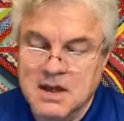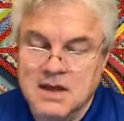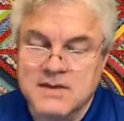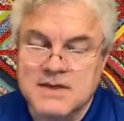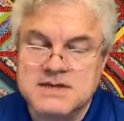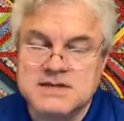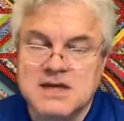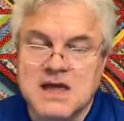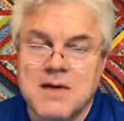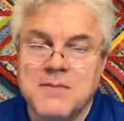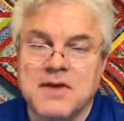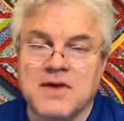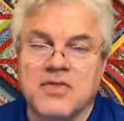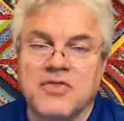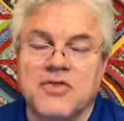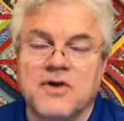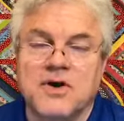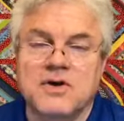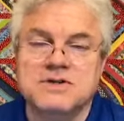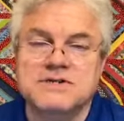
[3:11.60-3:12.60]
This coming
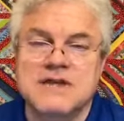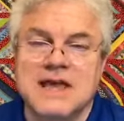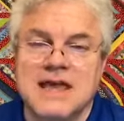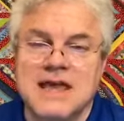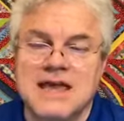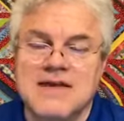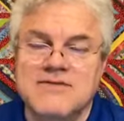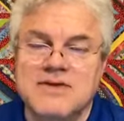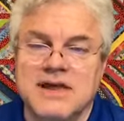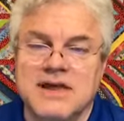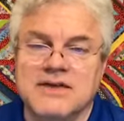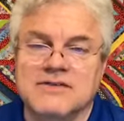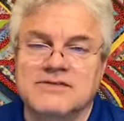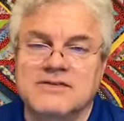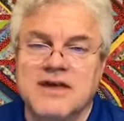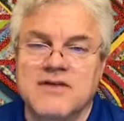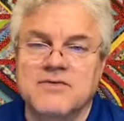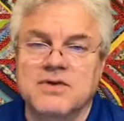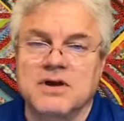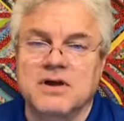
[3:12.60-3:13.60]
Thursday evening at
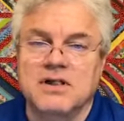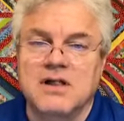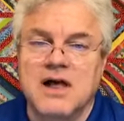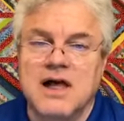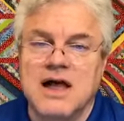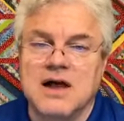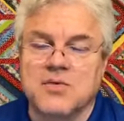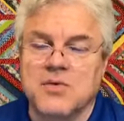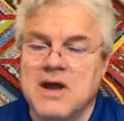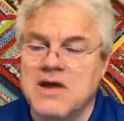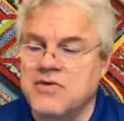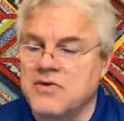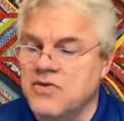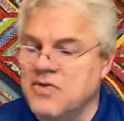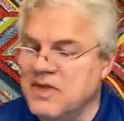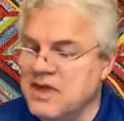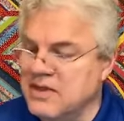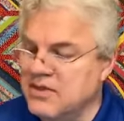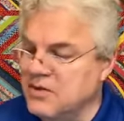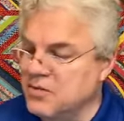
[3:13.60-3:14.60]
7 o'clock, rather
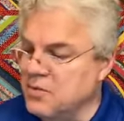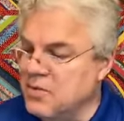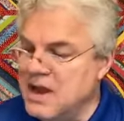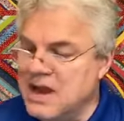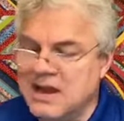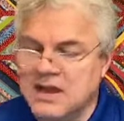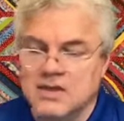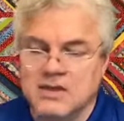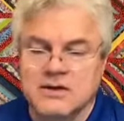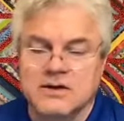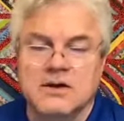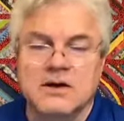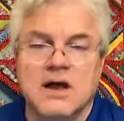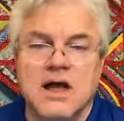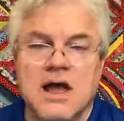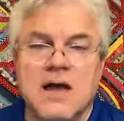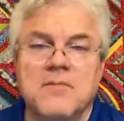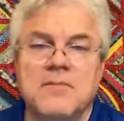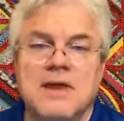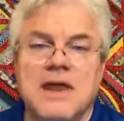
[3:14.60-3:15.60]
than the regular
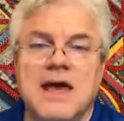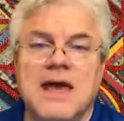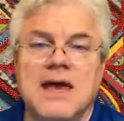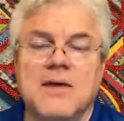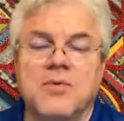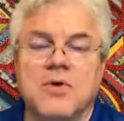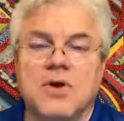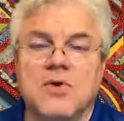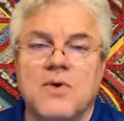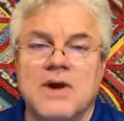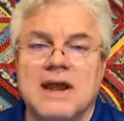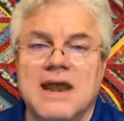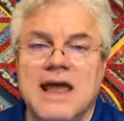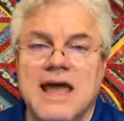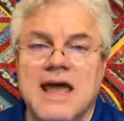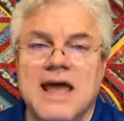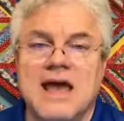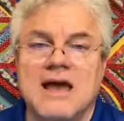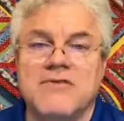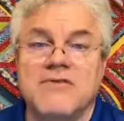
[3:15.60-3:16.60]
update, we're going to
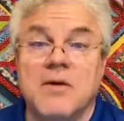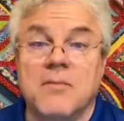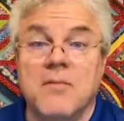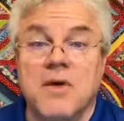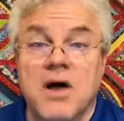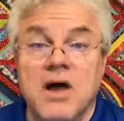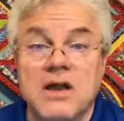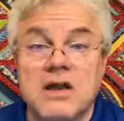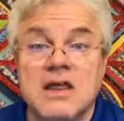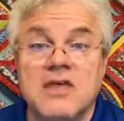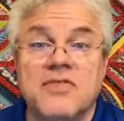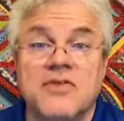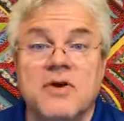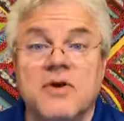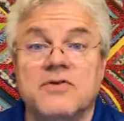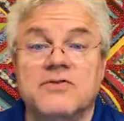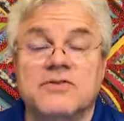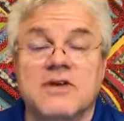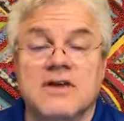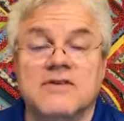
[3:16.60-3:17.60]
have a Maundy
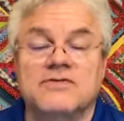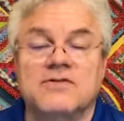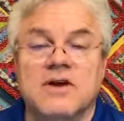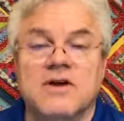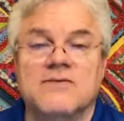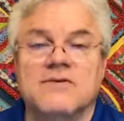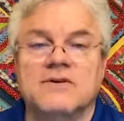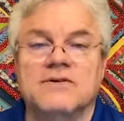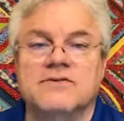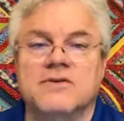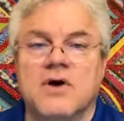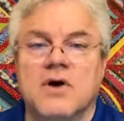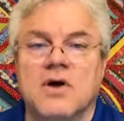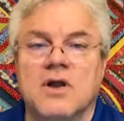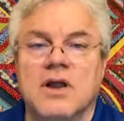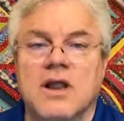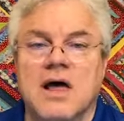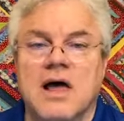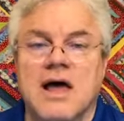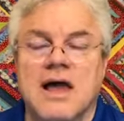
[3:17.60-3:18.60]
Thursday service
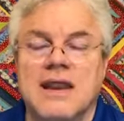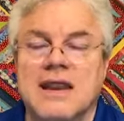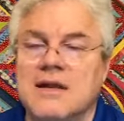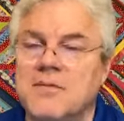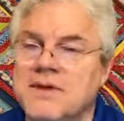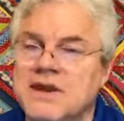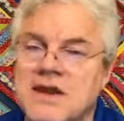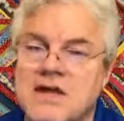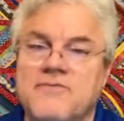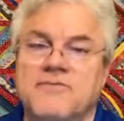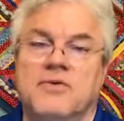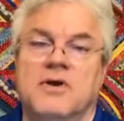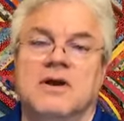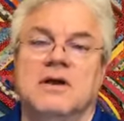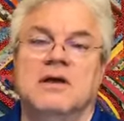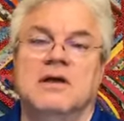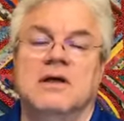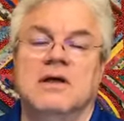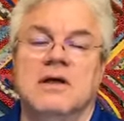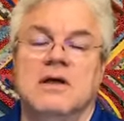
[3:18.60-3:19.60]
online. It'll be different.
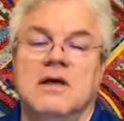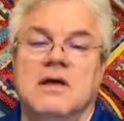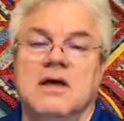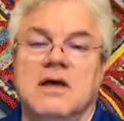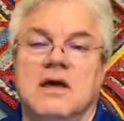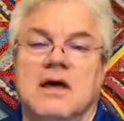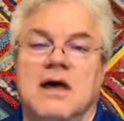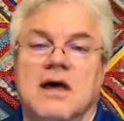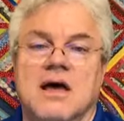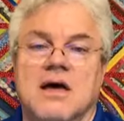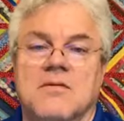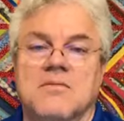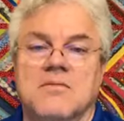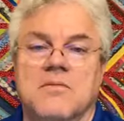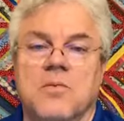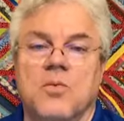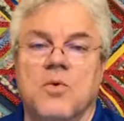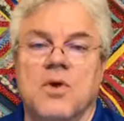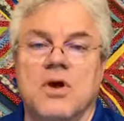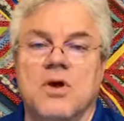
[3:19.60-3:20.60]

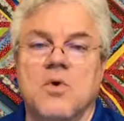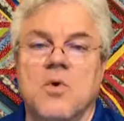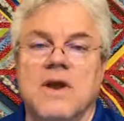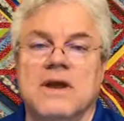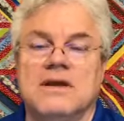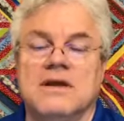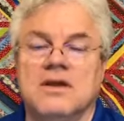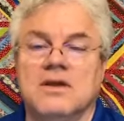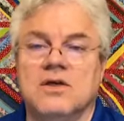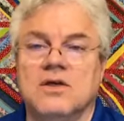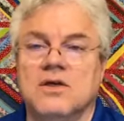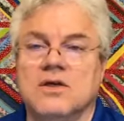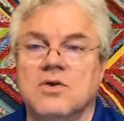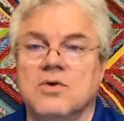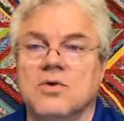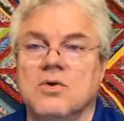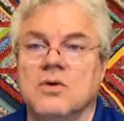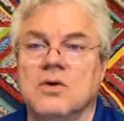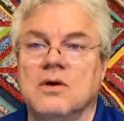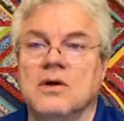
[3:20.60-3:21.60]
We're going to
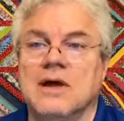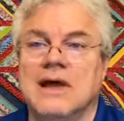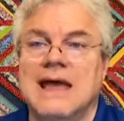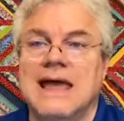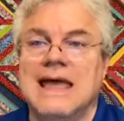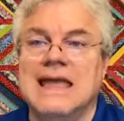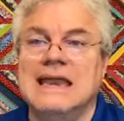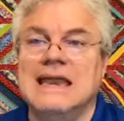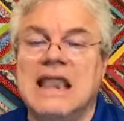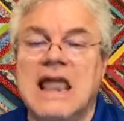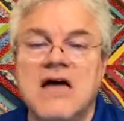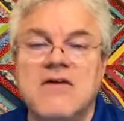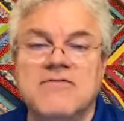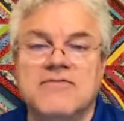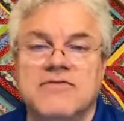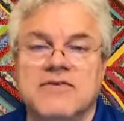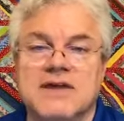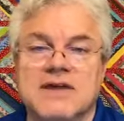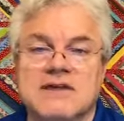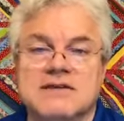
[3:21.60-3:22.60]
do a love
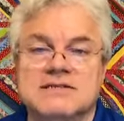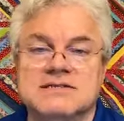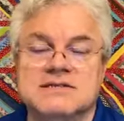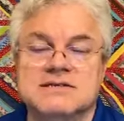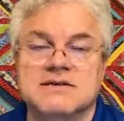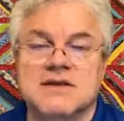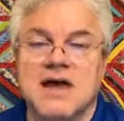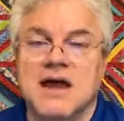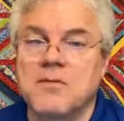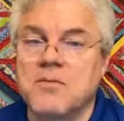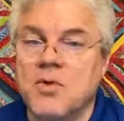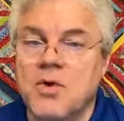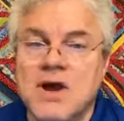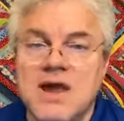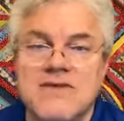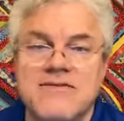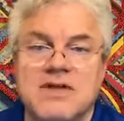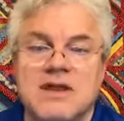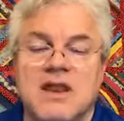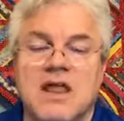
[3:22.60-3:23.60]
feast, not a
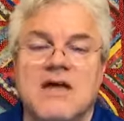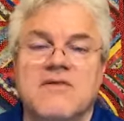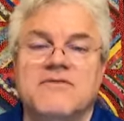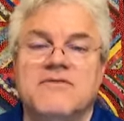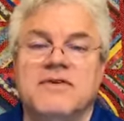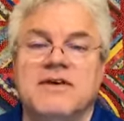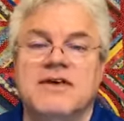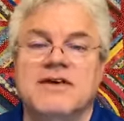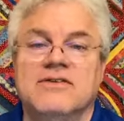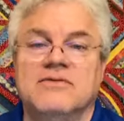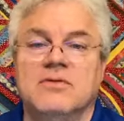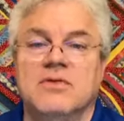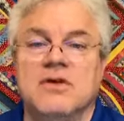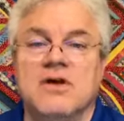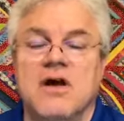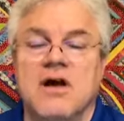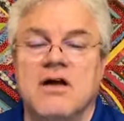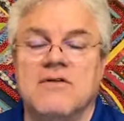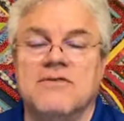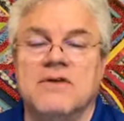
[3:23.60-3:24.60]
Moravian love feast with
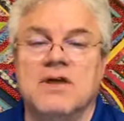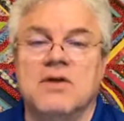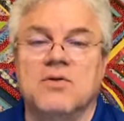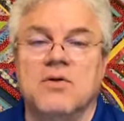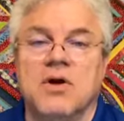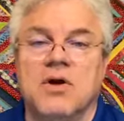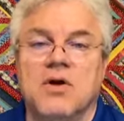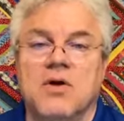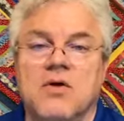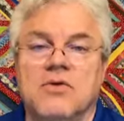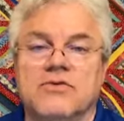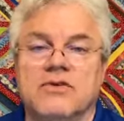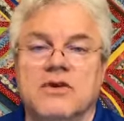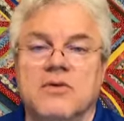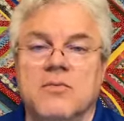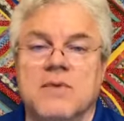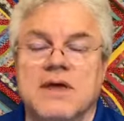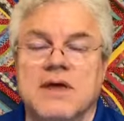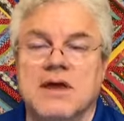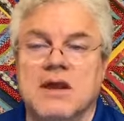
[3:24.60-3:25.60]
coffee and rolls. It'll
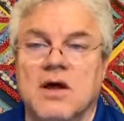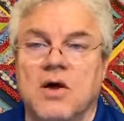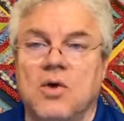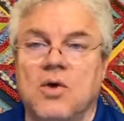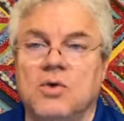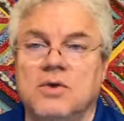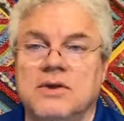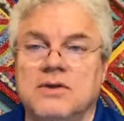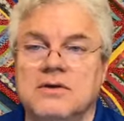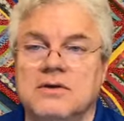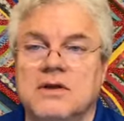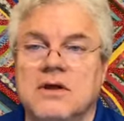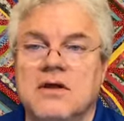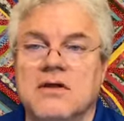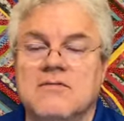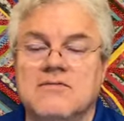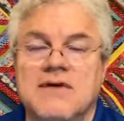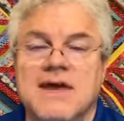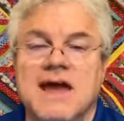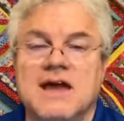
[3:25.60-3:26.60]
be an
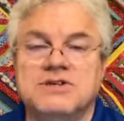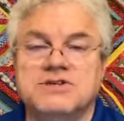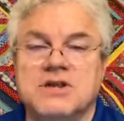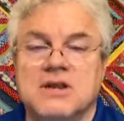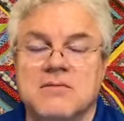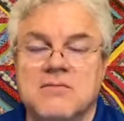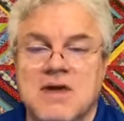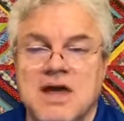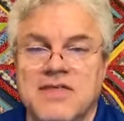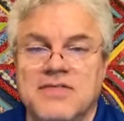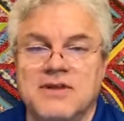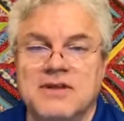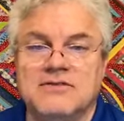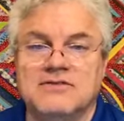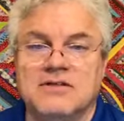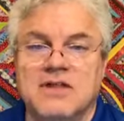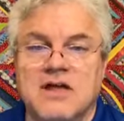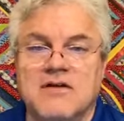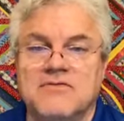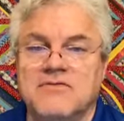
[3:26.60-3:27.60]
old-fashioned
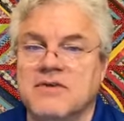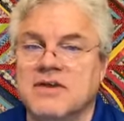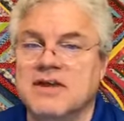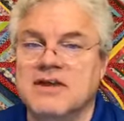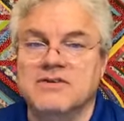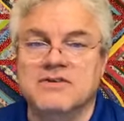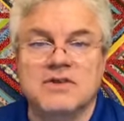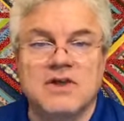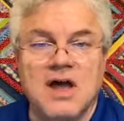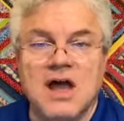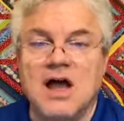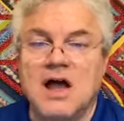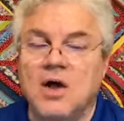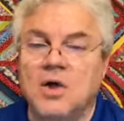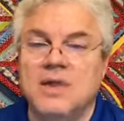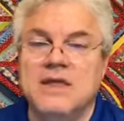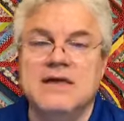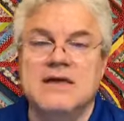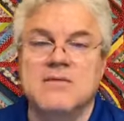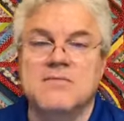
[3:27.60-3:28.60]
Methodist love feast, not
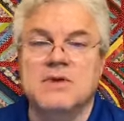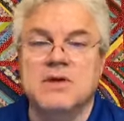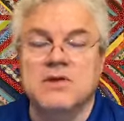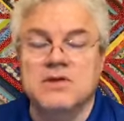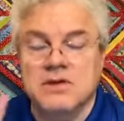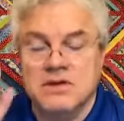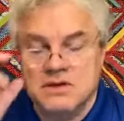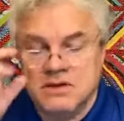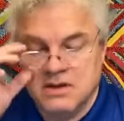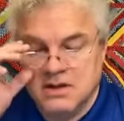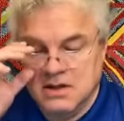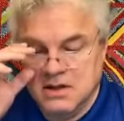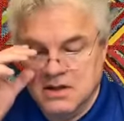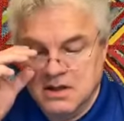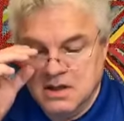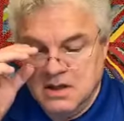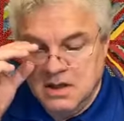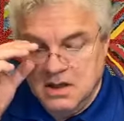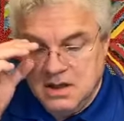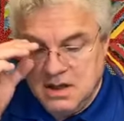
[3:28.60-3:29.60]
Holy Communion.
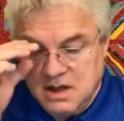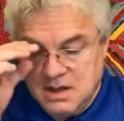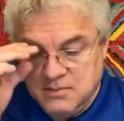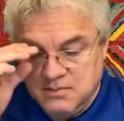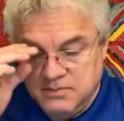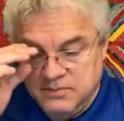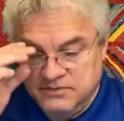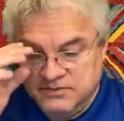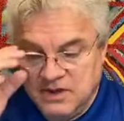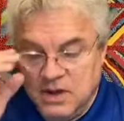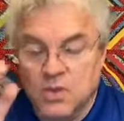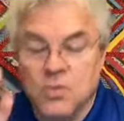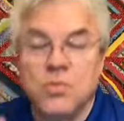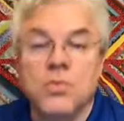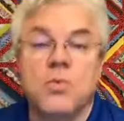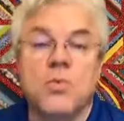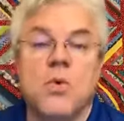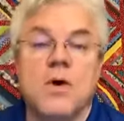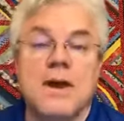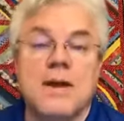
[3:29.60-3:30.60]
So
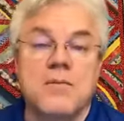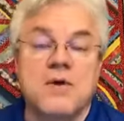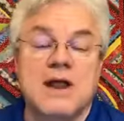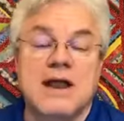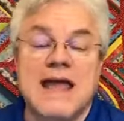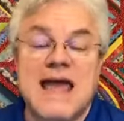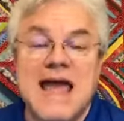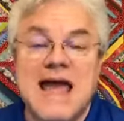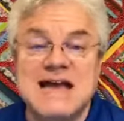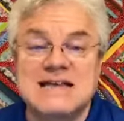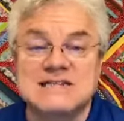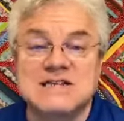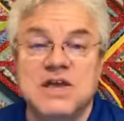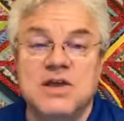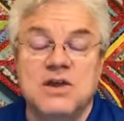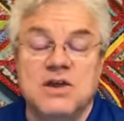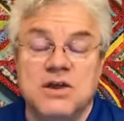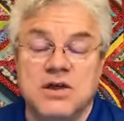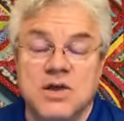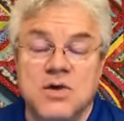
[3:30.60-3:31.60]
what I'm going to ask you
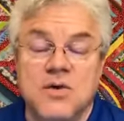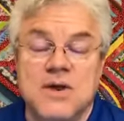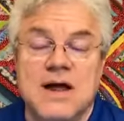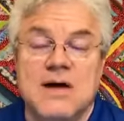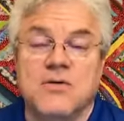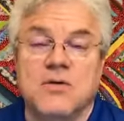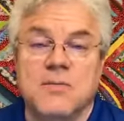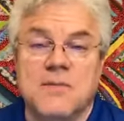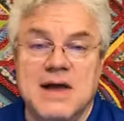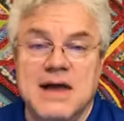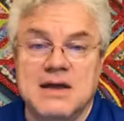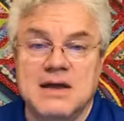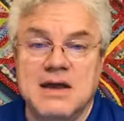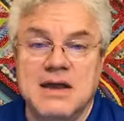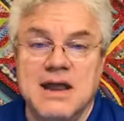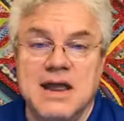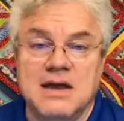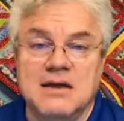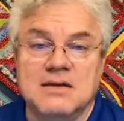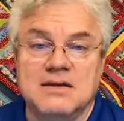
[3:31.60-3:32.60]
to do, and I'll remind
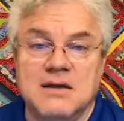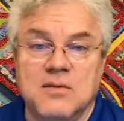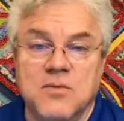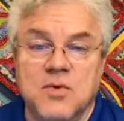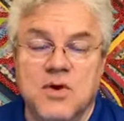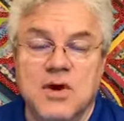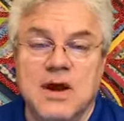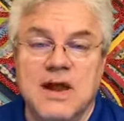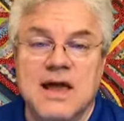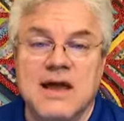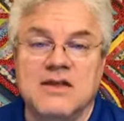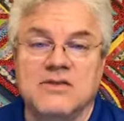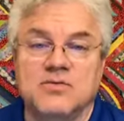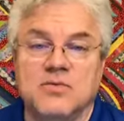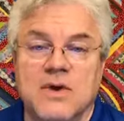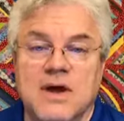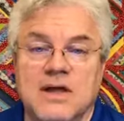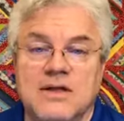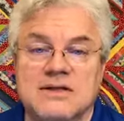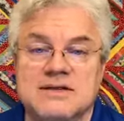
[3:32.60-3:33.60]
you tomorrow night as
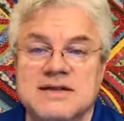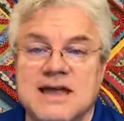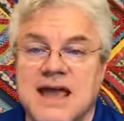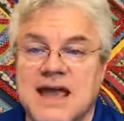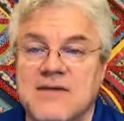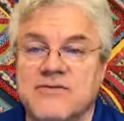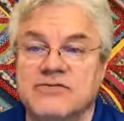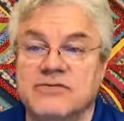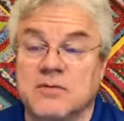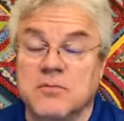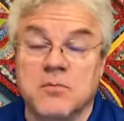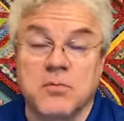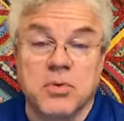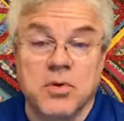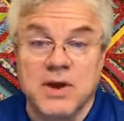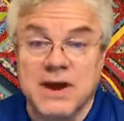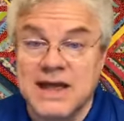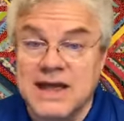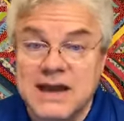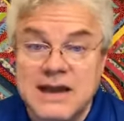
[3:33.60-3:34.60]
well, is to have some
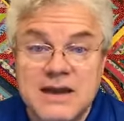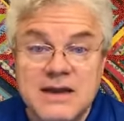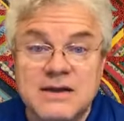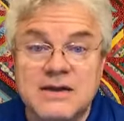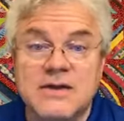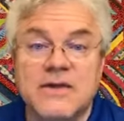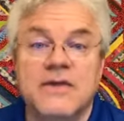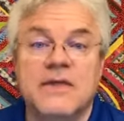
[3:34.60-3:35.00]
bread.